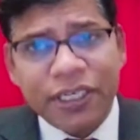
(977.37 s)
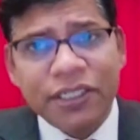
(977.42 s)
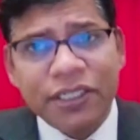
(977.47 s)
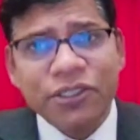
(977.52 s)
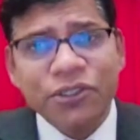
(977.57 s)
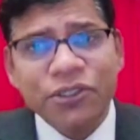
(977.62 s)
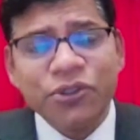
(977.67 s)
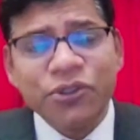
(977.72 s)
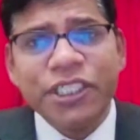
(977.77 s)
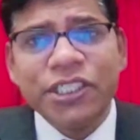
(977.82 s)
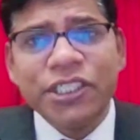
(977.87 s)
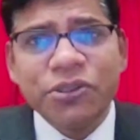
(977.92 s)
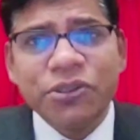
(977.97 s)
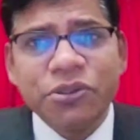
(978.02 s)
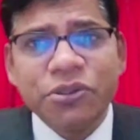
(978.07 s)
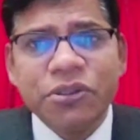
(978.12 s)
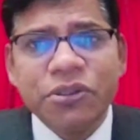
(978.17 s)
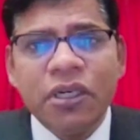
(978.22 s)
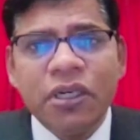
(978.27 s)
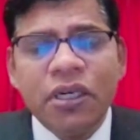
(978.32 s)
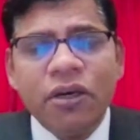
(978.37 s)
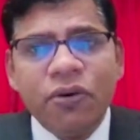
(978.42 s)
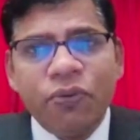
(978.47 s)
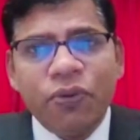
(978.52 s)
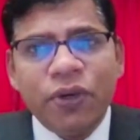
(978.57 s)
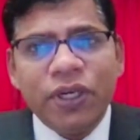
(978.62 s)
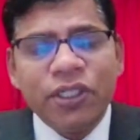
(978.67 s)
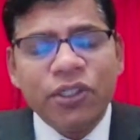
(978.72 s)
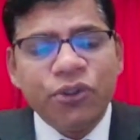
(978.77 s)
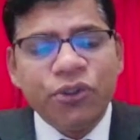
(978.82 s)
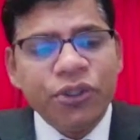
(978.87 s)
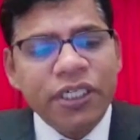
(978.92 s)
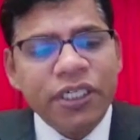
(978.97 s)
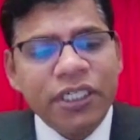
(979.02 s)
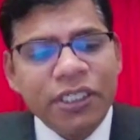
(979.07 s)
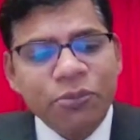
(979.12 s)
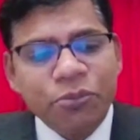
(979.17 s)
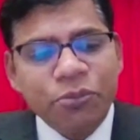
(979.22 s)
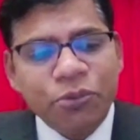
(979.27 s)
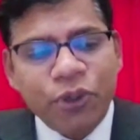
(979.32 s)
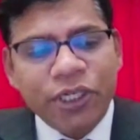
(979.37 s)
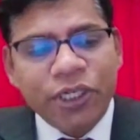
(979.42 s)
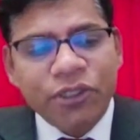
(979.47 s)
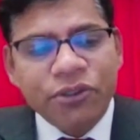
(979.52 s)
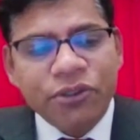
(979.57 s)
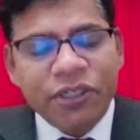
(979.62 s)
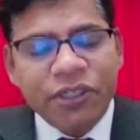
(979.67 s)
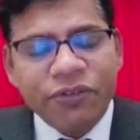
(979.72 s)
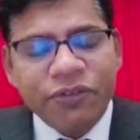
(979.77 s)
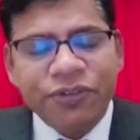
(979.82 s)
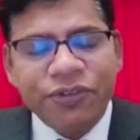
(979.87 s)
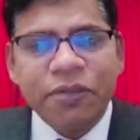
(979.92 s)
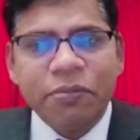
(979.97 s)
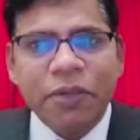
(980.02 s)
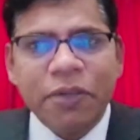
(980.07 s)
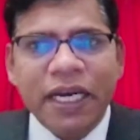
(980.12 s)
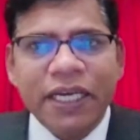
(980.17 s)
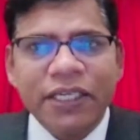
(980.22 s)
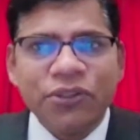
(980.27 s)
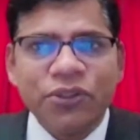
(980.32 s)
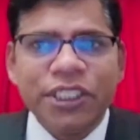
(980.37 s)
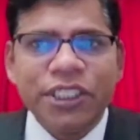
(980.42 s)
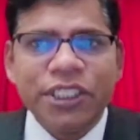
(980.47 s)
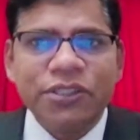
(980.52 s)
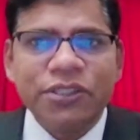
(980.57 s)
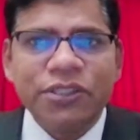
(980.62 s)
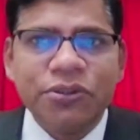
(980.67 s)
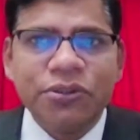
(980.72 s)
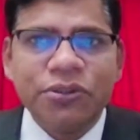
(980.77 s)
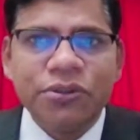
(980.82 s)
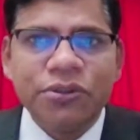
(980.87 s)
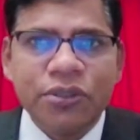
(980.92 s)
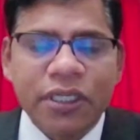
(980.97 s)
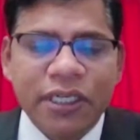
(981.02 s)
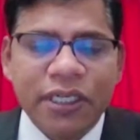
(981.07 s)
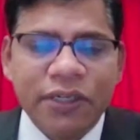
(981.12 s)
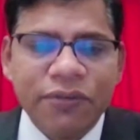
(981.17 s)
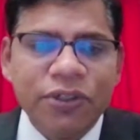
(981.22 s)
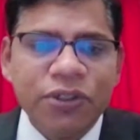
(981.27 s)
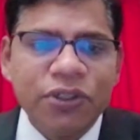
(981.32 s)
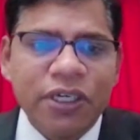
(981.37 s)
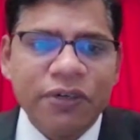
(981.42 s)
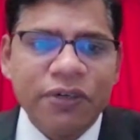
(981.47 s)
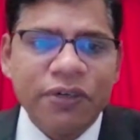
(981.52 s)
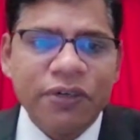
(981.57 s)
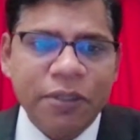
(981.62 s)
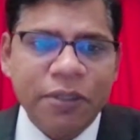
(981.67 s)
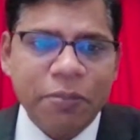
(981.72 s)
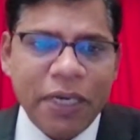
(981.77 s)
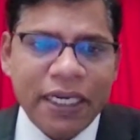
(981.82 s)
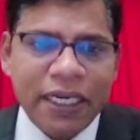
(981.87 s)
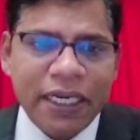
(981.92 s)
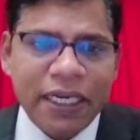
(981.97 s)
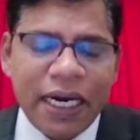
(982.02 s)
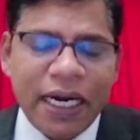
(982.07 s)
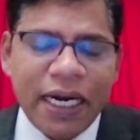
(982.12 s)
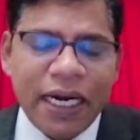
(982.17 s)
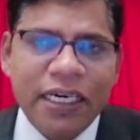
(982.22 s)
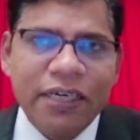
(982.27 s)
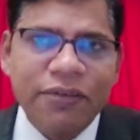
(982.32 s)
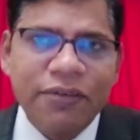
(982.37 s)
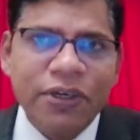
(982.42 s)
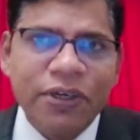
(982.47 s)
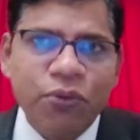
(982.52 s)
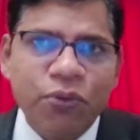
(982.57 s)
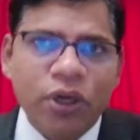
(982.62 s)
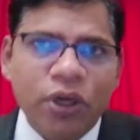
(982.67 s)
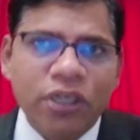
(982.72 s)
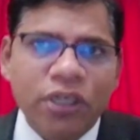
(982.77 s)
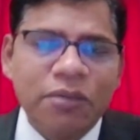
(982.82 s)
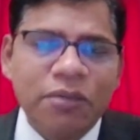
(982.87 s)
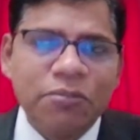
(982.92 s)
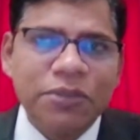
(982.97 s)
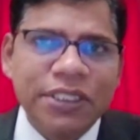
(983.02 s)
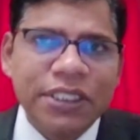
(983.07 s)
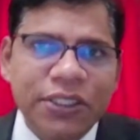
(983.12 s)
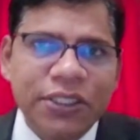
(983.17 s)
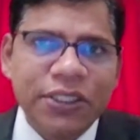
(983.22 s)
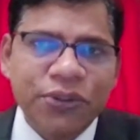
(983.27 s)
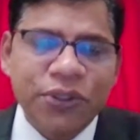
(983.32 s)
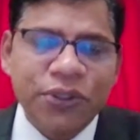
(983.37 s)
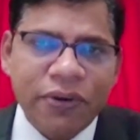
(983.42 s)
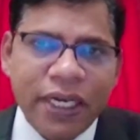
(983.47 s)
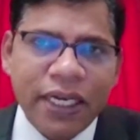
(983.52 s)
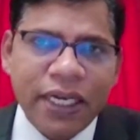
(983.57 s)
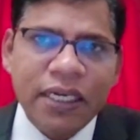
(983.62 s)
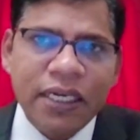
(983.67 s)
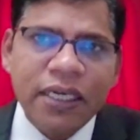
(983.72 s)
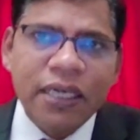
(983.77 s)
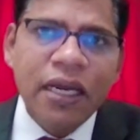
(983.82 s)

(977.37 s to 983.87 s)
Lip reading: You need to, when QA team provide you the feedback, you need to review that feedback, identify what the mistake you have done,